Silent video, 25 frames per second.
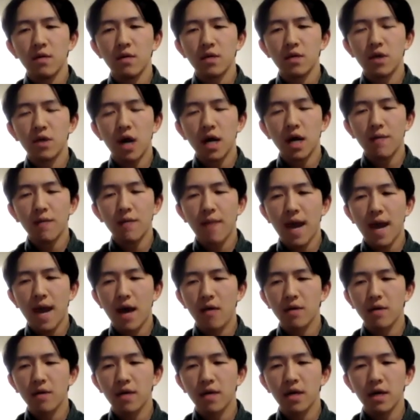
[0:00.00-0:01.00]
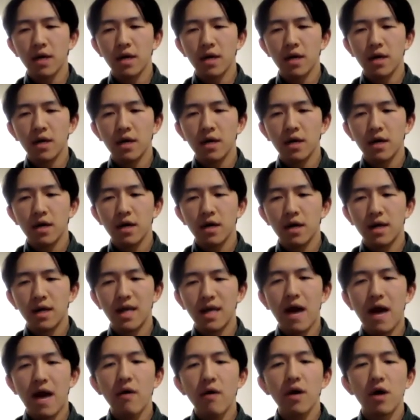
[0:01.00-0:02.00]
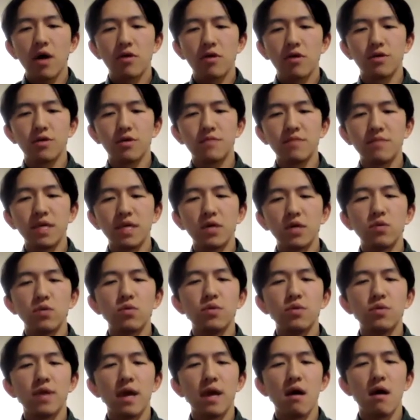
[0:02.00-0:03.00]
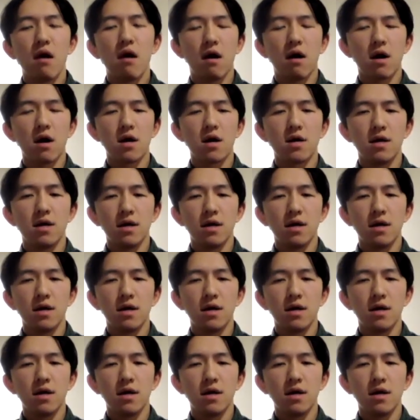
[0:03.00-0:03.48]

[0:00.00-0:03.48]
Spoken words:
talk about allowing others to be who they are,